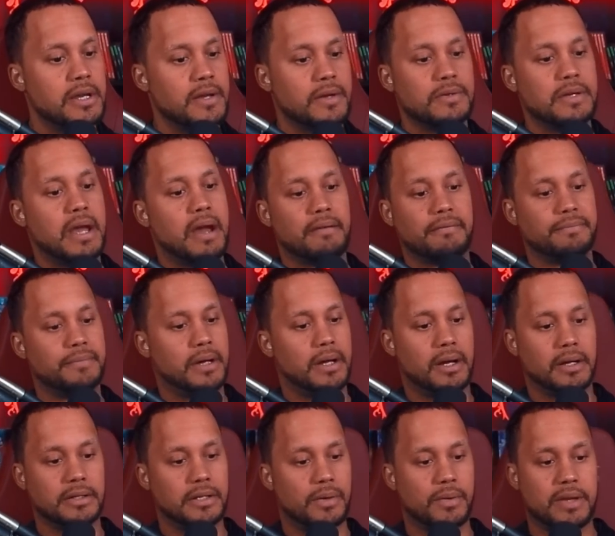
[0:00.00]
You have,
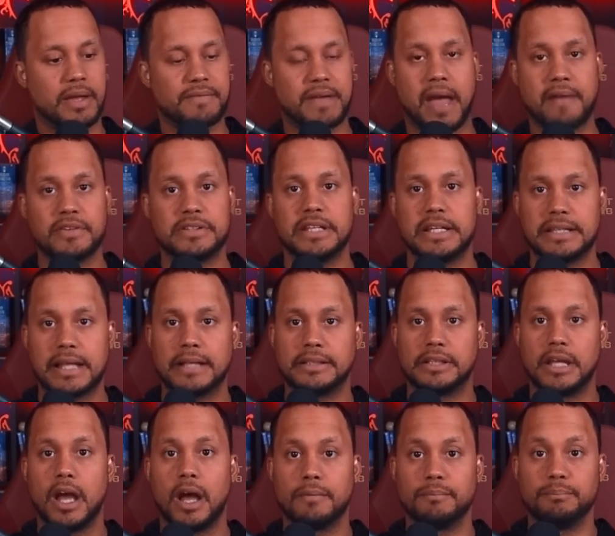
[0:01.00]
you have everything that's
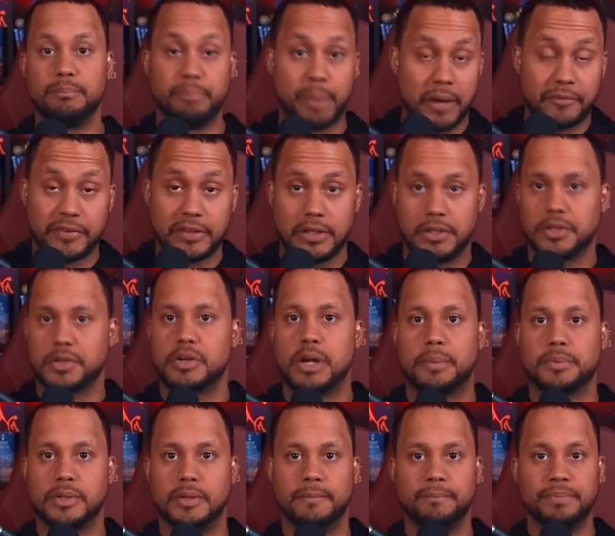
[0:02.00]
buffing your
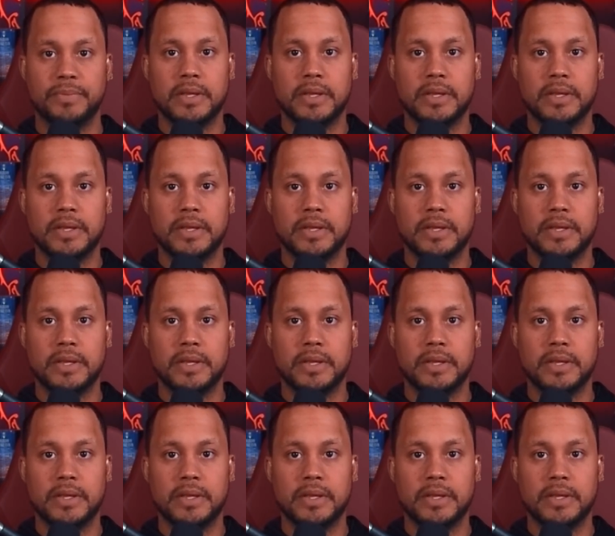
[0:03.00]
corruption.